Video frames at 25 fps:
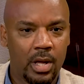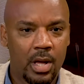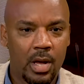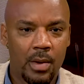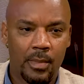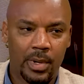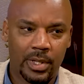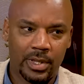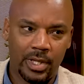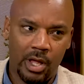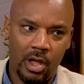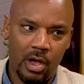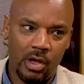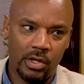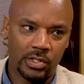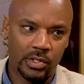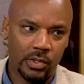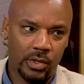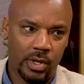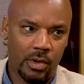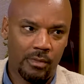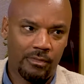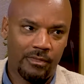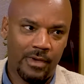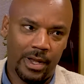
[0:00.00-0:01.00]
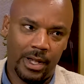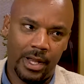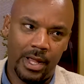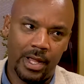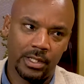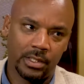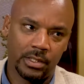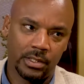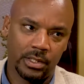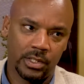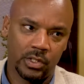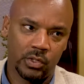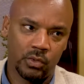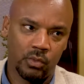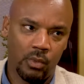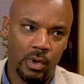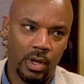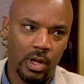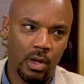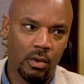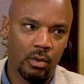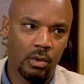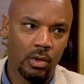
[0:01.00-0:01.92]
but they also help financially as well